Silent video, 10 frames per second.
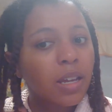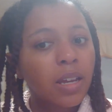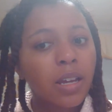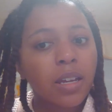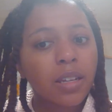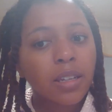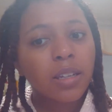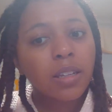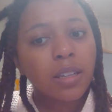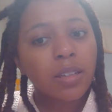And
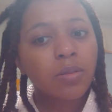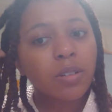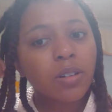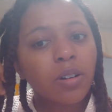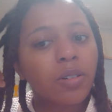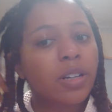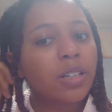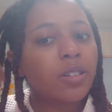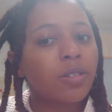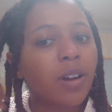these ones are already
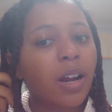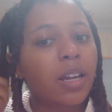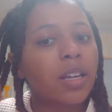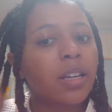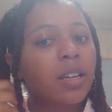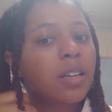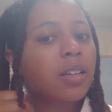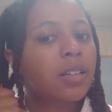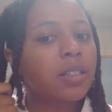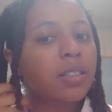drying
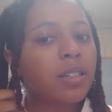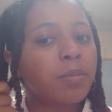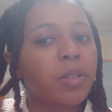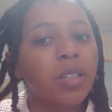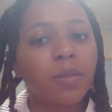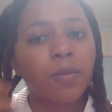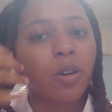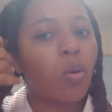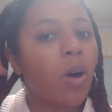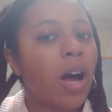because they've been done for
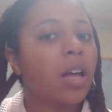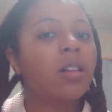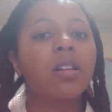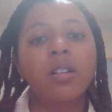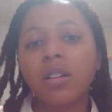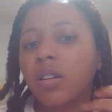a while.